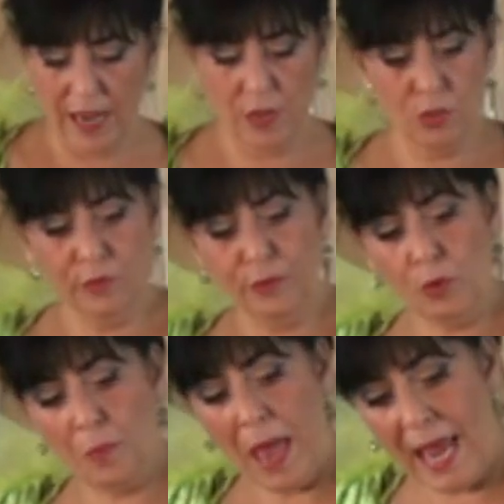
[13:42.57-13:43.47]
I use
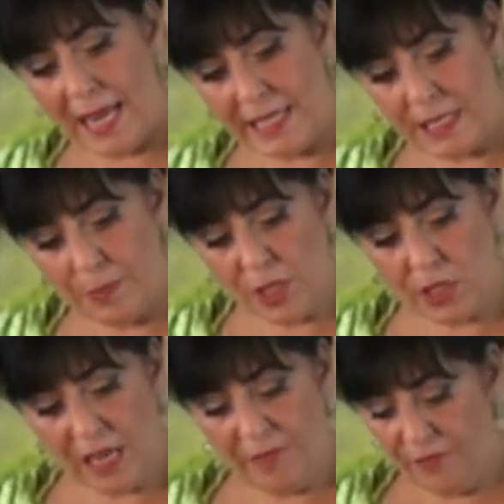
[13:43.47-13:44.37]
food paste
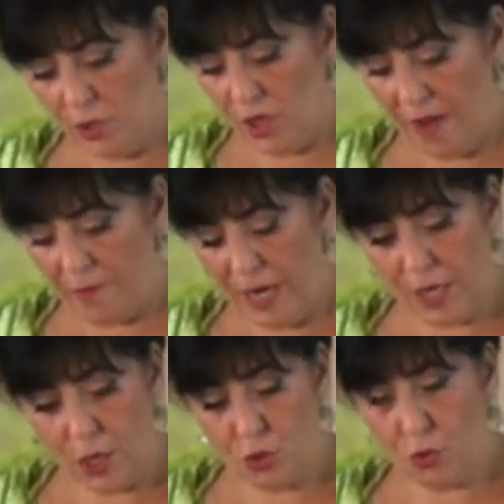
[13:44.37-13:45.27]
because I feel you have
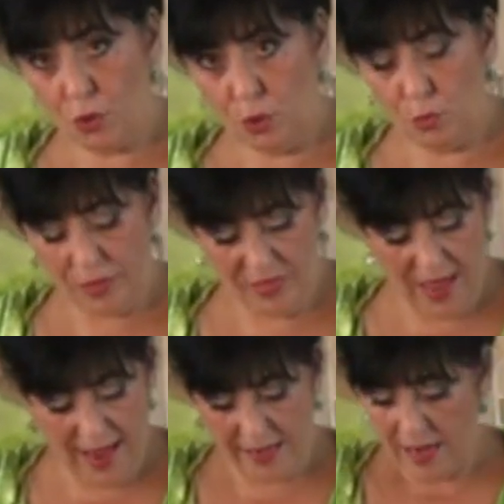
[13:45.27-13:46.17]
better control with
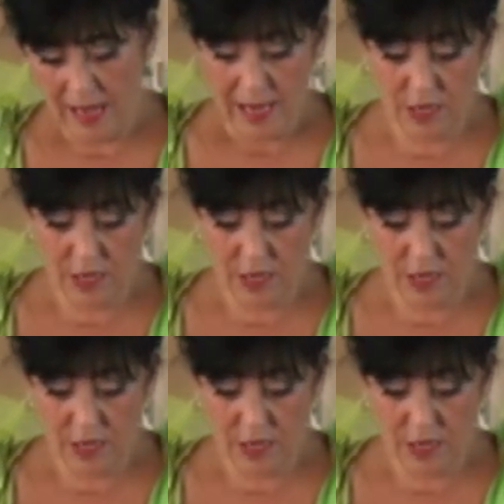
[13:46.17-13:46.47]
that.